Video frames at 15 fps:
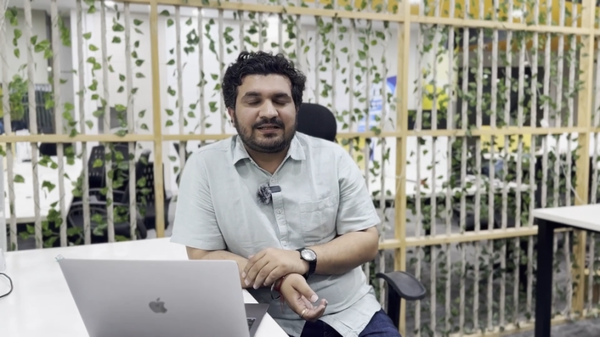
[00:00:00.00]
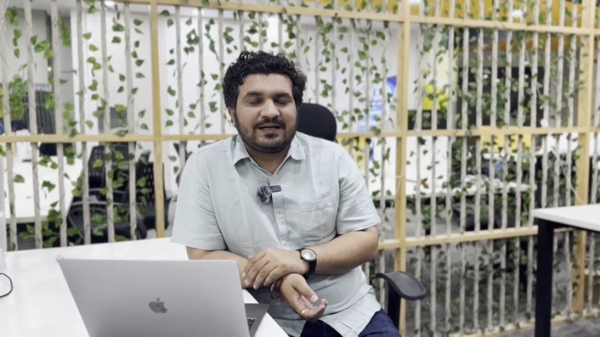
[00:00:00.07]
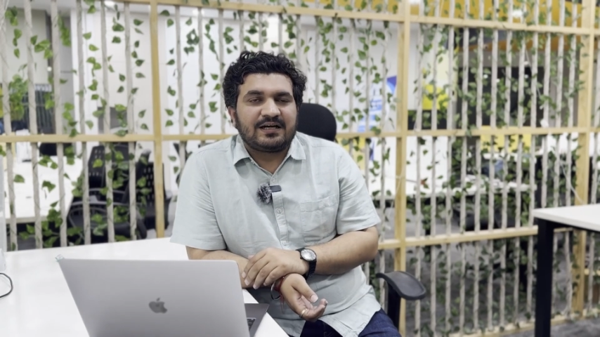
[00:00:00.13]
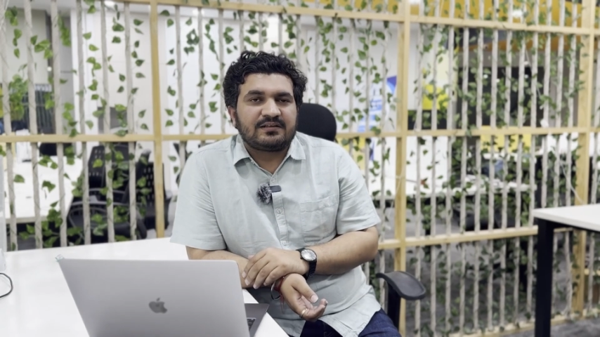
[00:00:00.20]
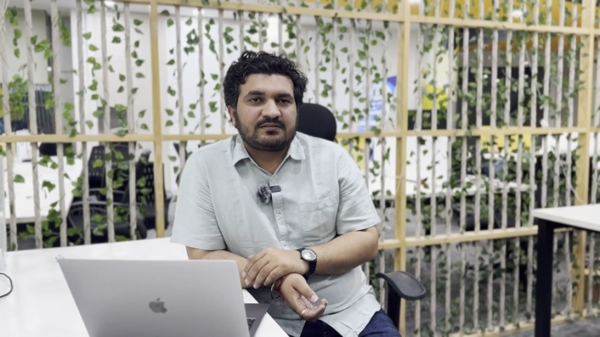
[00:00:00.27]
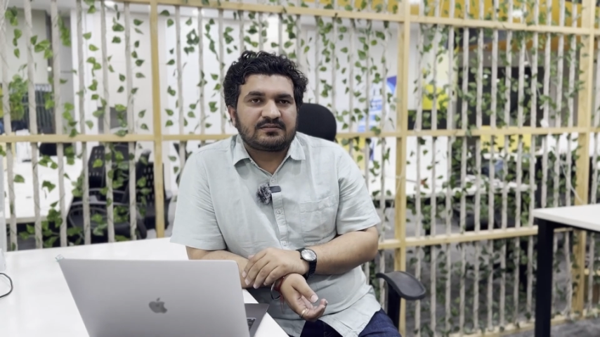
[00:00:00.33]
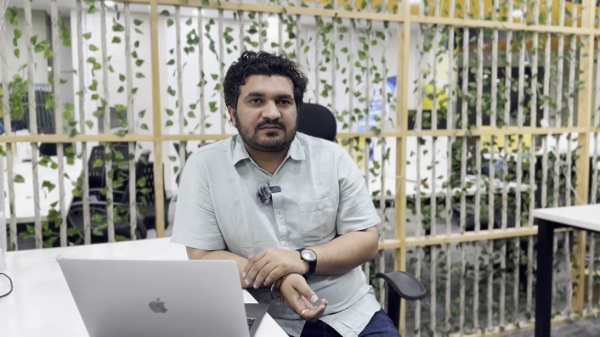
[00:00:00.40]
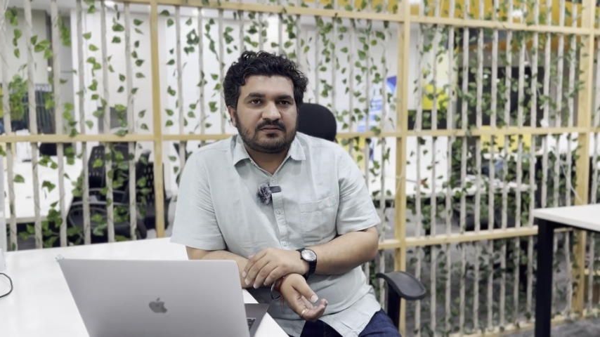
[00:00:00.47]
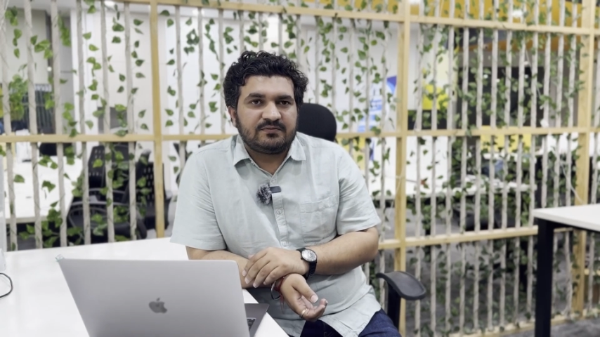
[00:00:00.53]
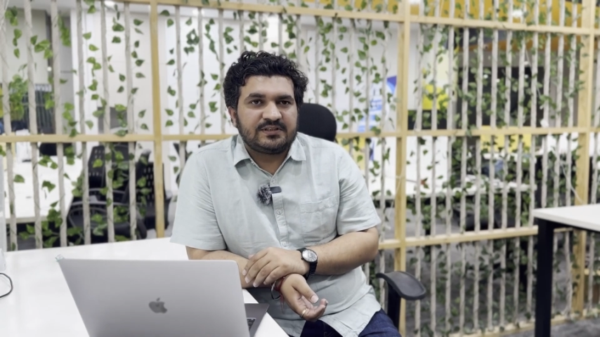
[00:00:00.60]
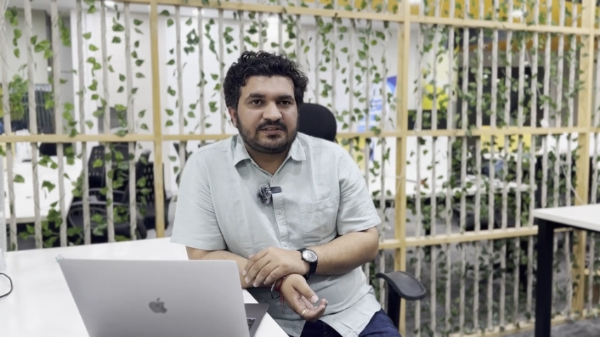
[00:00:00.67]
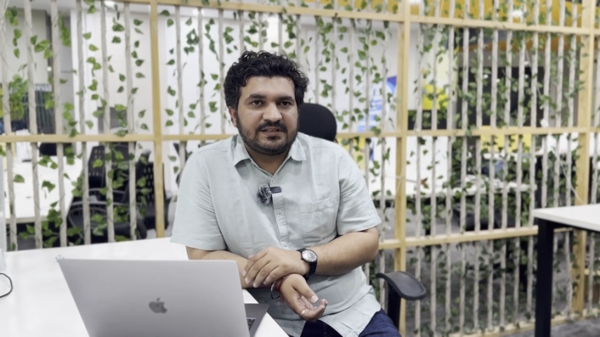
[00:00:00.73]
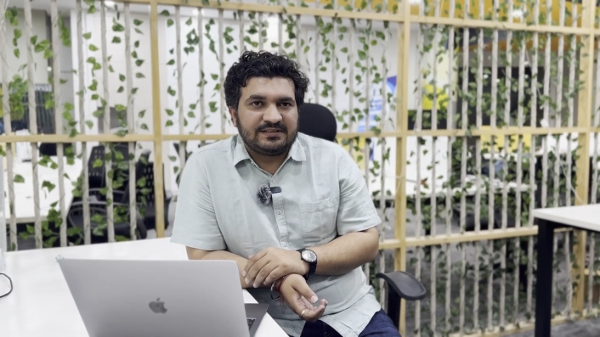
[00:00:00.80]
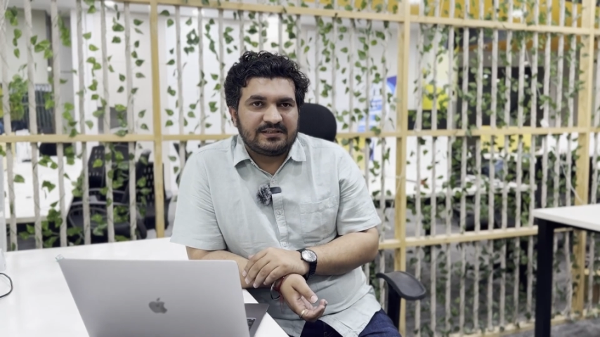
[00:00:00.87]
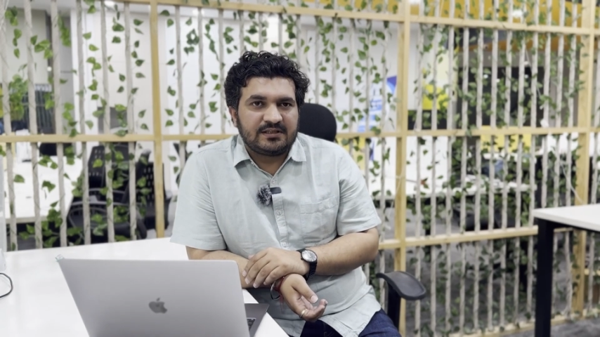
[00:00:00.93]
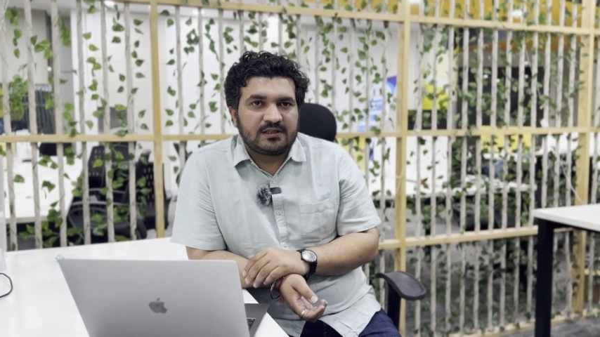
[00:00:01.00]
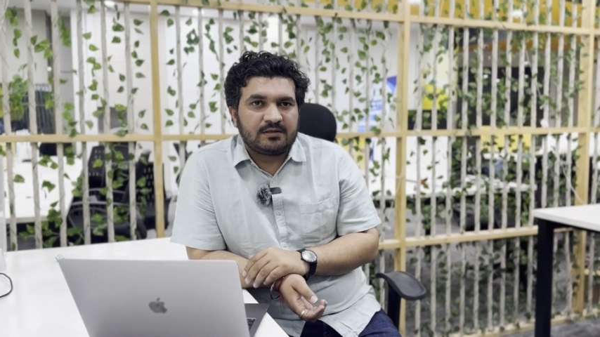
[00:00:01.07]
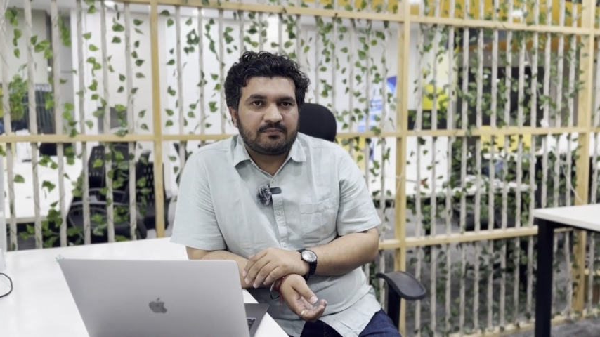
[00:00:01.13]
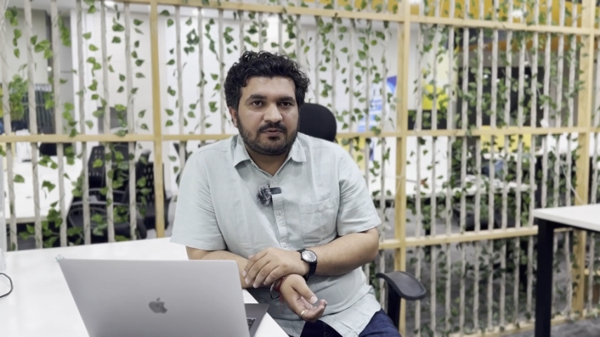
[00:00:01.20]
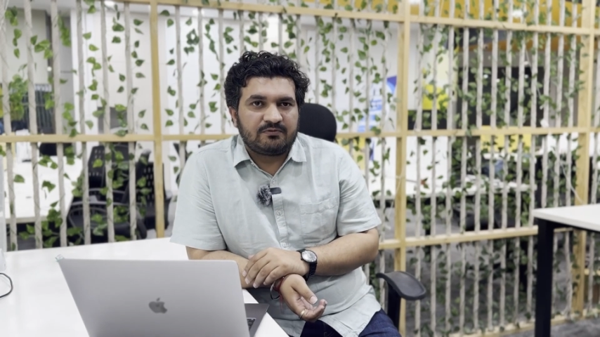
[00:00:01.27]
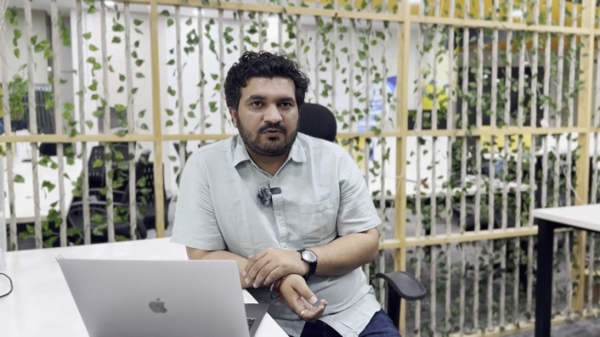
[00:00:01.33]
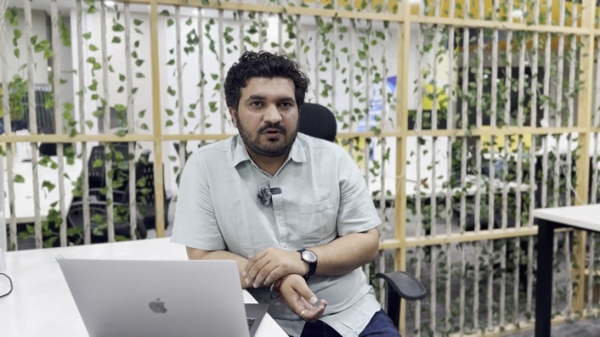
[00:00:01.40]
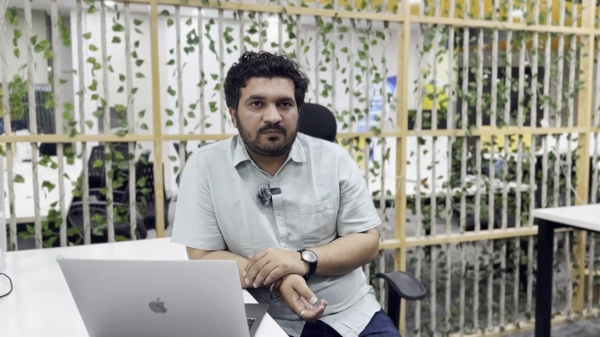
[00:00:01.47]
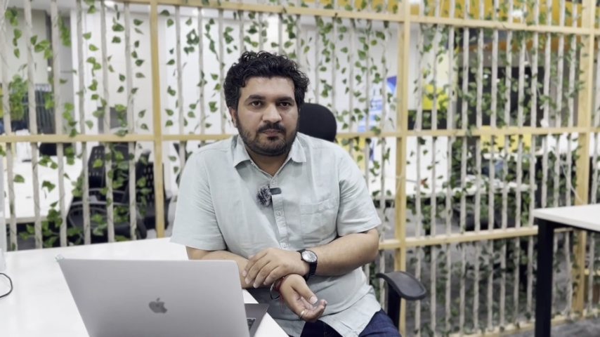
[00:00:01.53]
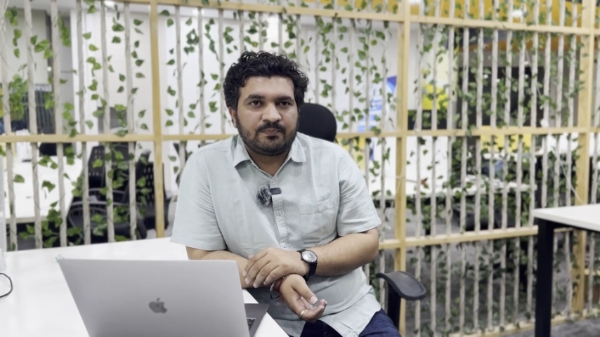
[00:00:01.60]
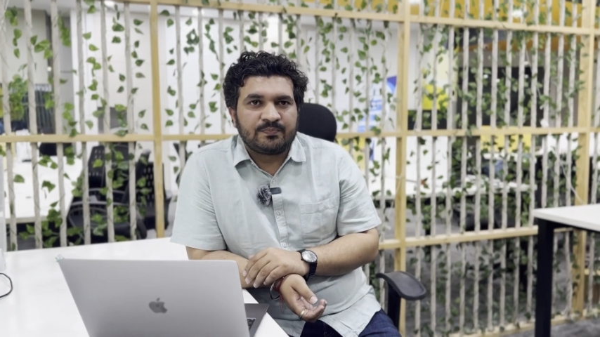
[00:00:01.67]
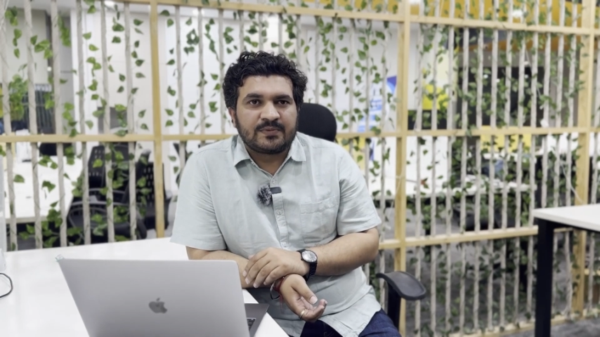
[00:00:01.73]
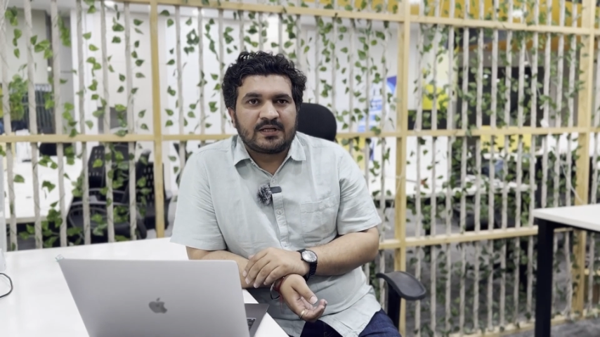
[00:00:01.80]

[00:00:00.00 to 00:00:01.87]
task which agent can perform.